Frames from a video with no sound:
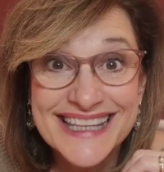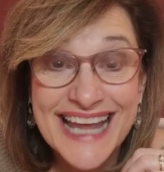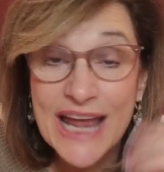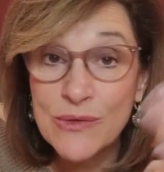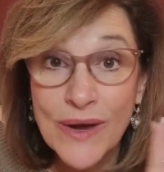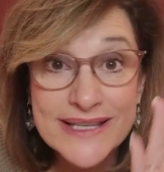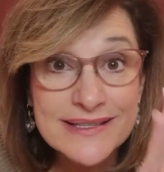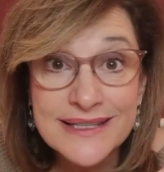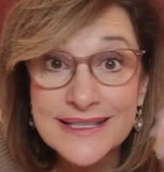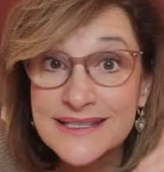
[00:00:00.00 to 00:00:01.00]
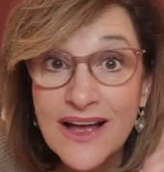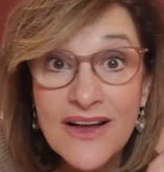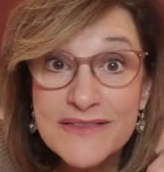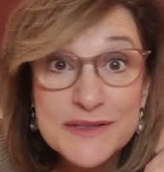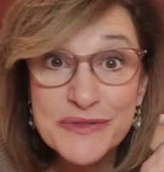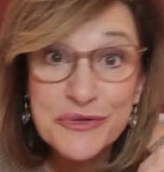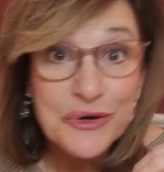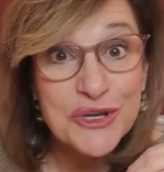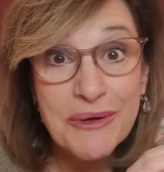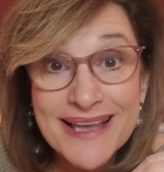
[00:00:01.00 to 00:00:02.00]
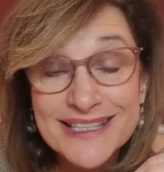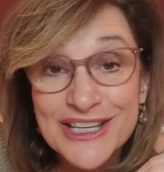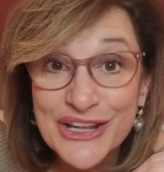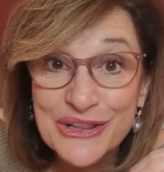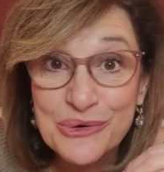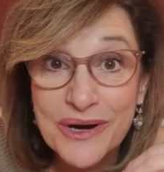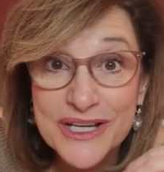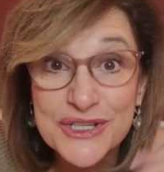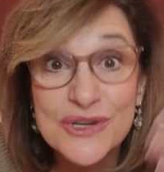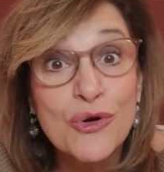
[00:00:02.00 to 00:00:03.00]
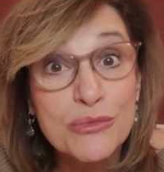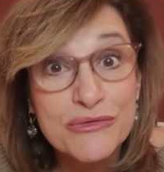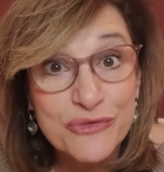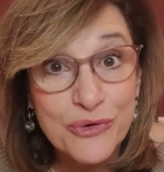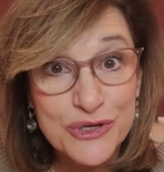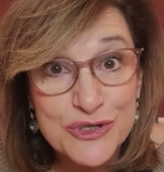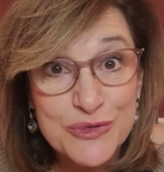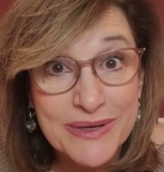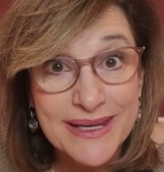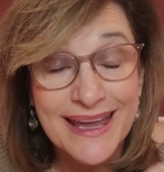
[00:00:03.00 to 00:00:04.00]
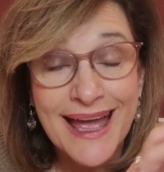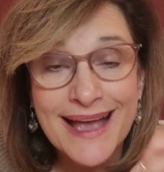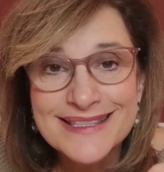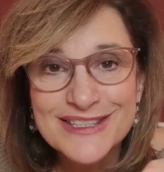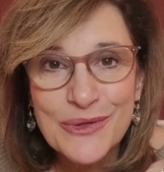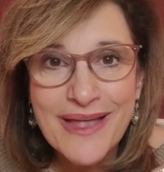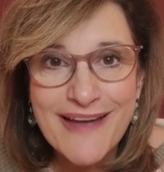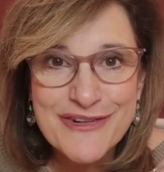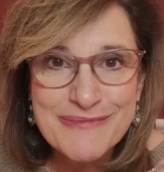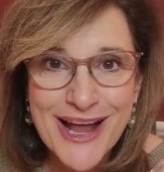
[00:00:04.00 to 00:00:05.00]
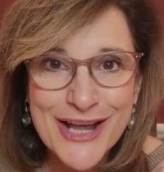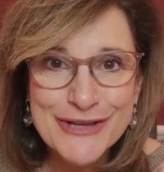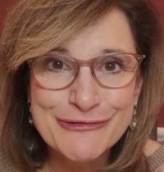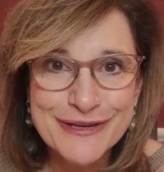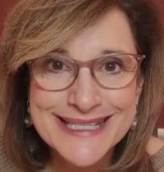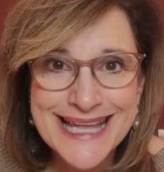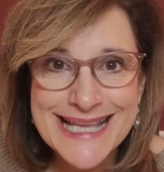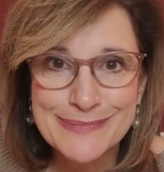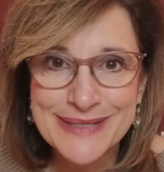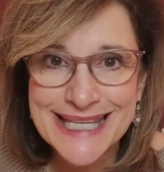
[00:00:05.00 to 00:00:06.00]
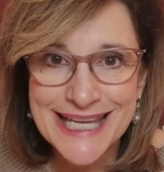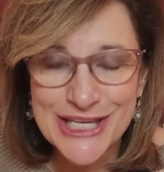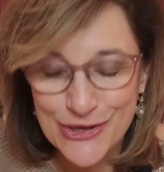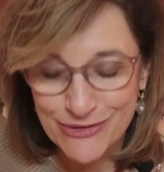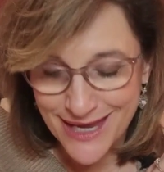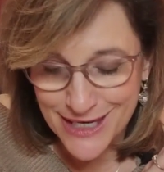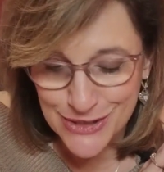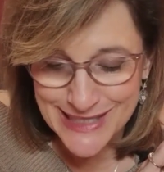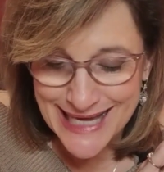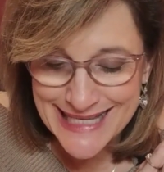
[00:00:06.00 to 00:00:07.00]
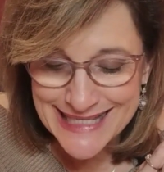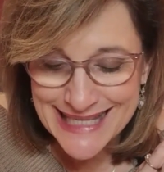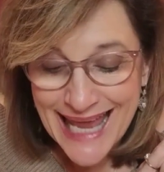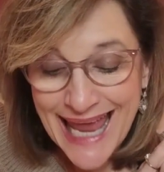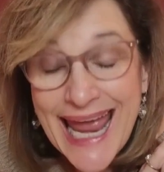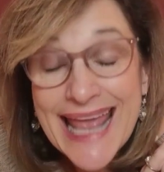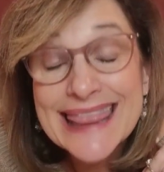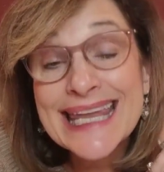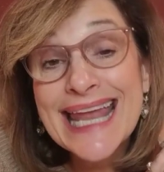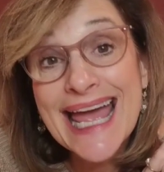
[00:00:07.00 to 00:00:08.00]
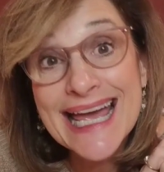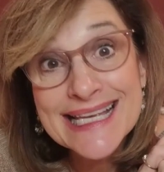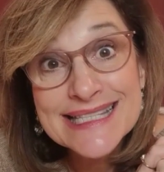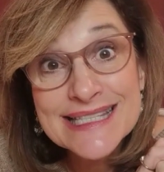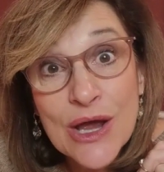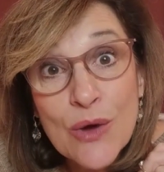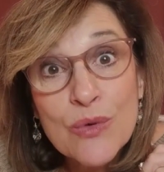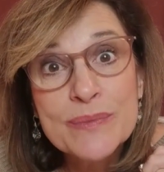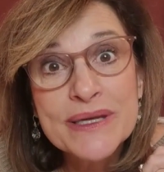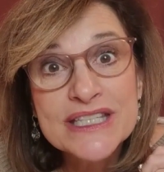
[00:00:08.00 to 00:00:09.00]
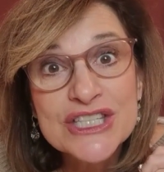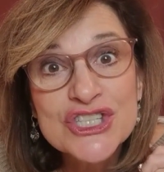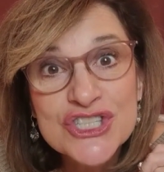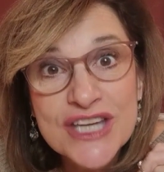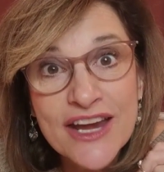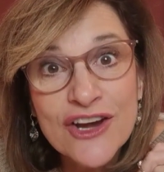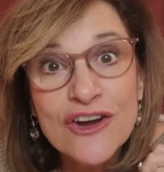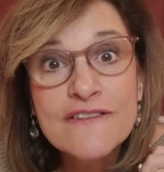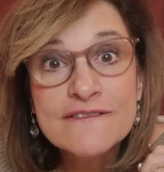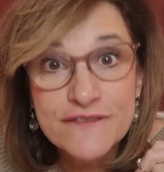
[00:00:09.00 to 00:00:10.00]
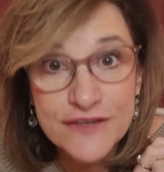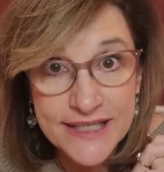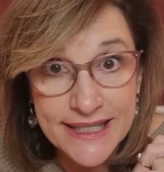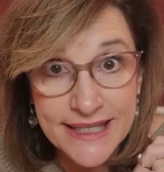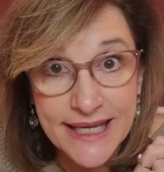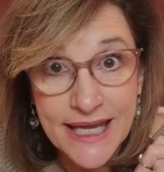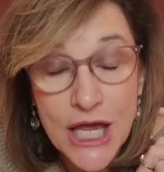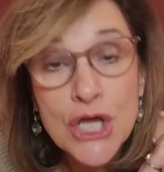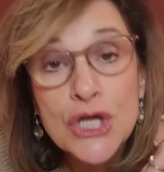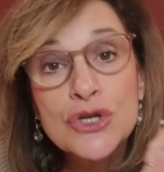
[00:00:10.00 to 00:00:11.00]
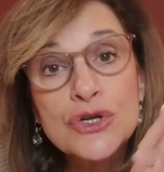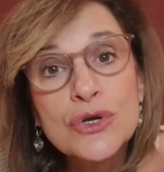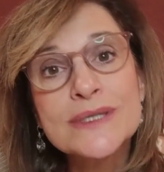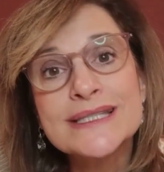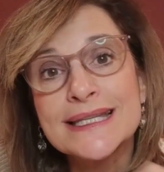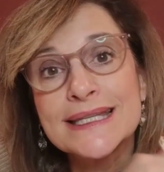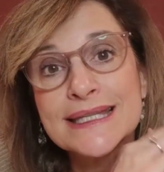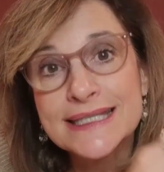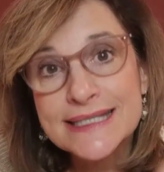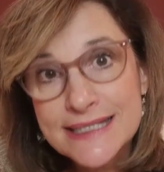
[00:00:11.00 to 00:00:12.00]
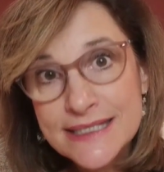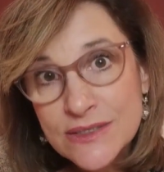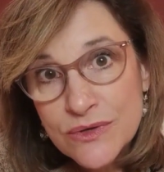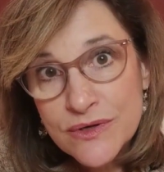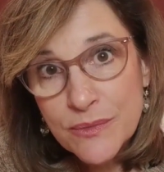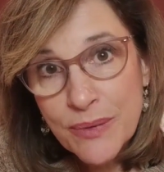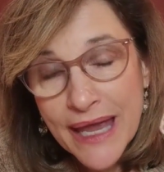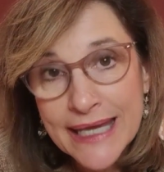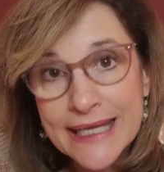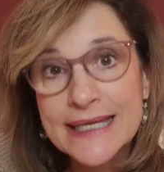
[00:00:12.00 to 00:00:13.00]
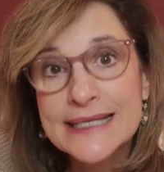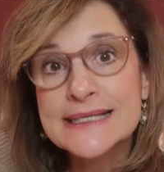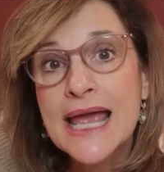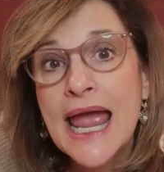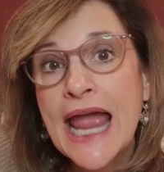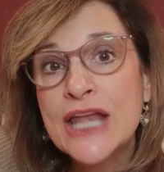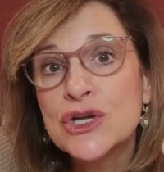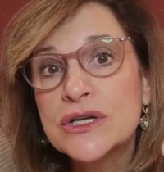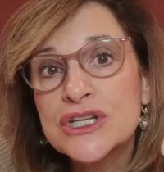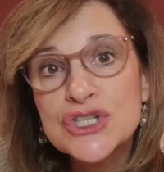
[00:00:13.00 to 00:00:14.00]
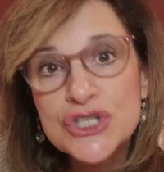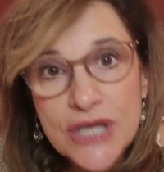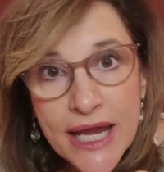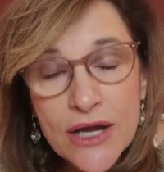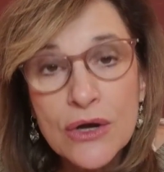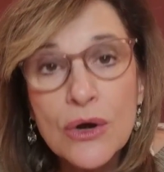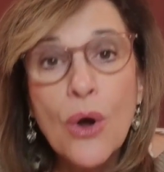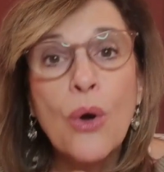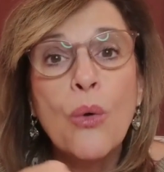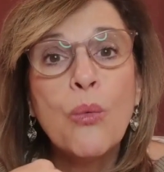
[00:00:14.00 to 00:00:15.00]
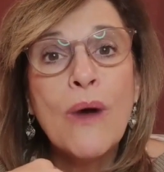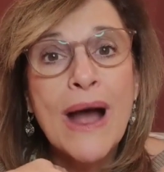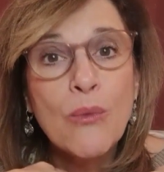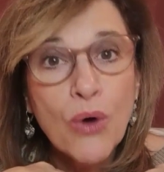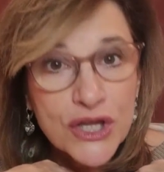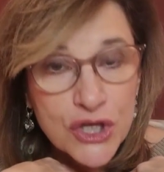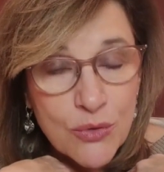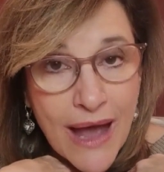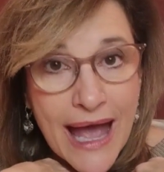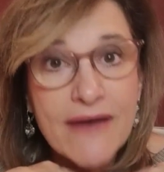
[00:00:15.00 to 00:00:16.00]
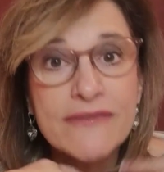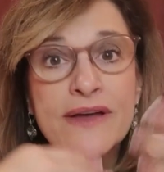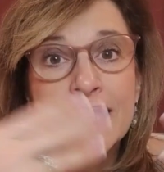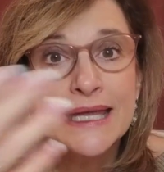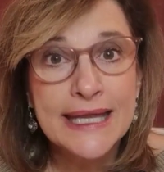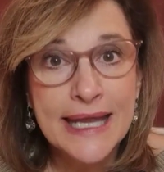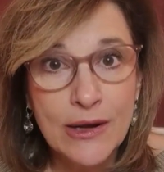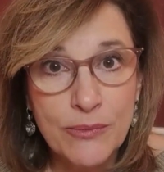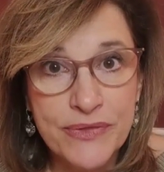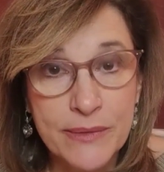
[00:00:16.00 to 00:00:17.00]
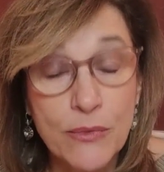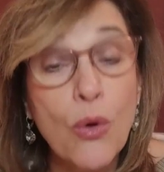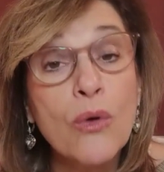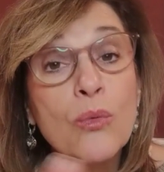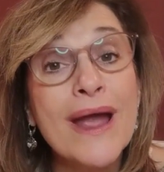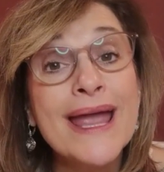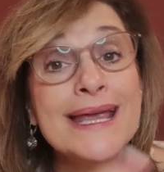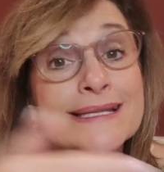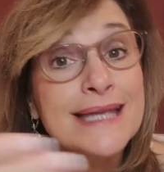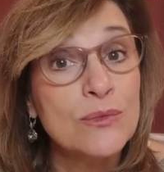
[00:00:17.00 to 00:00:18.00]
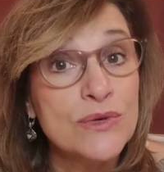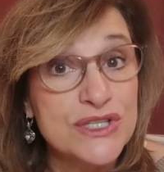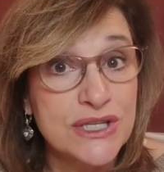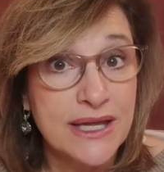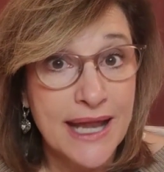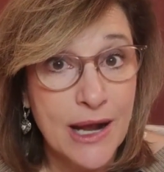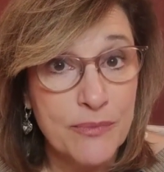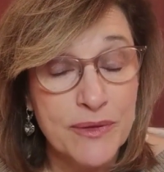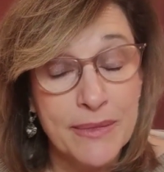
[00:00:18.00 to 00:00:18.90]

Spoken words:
And wait till it dissolves before you ask another question or before you speak. Stole that from my good friend Tess Patino. Thank you, Tess. Then S would be to share freely. You're going to listen to where the pain is, and you're going to share why what you have can help them, or ways in which it can help them.